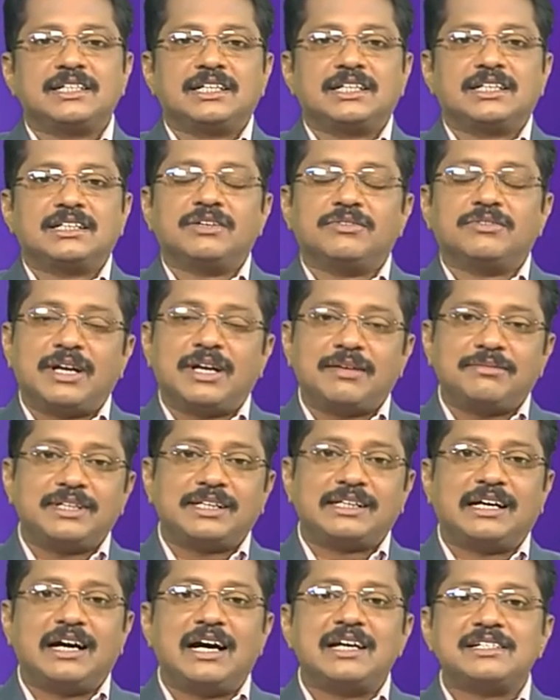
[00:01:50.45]
the one of the
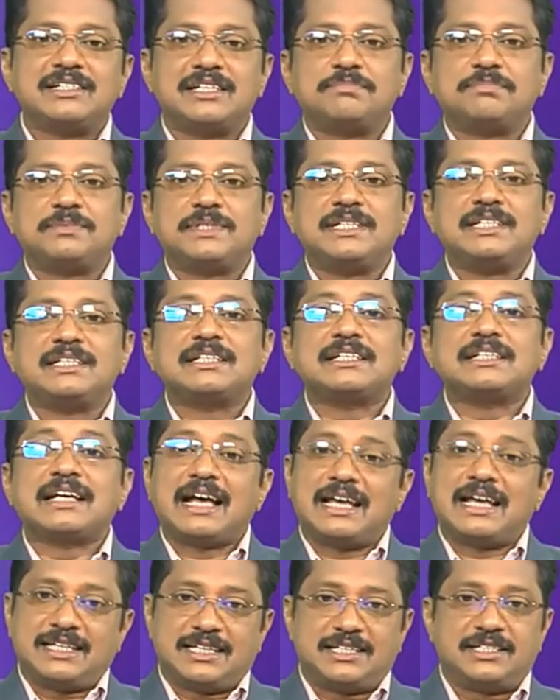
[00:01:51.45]
concept is
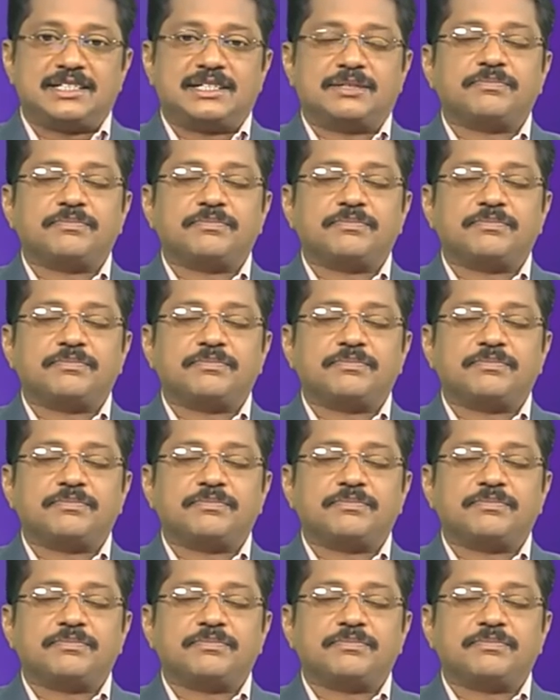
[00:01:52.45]
calendar.